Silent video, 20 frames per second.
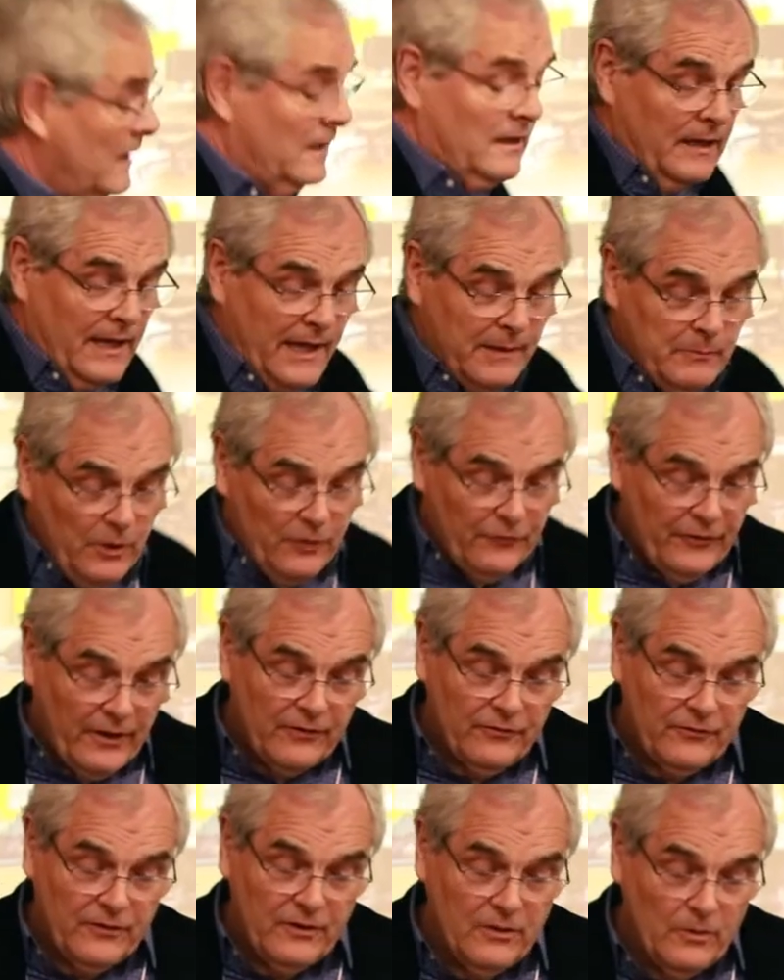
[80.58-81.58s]
It enables
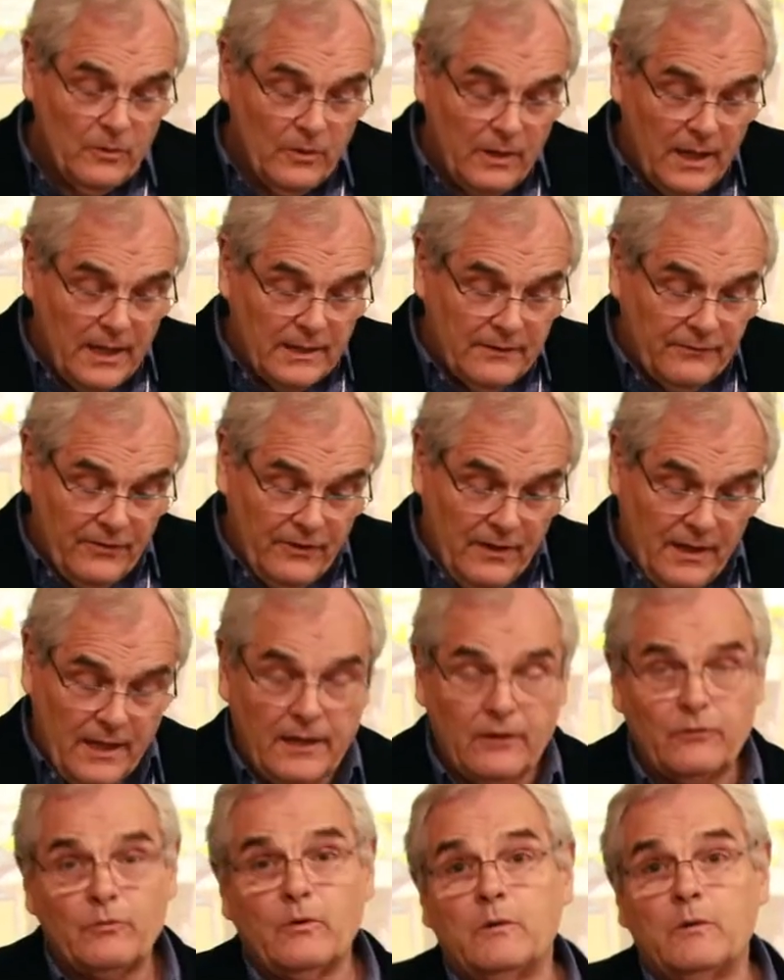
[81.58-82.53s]
us to do a lot of things.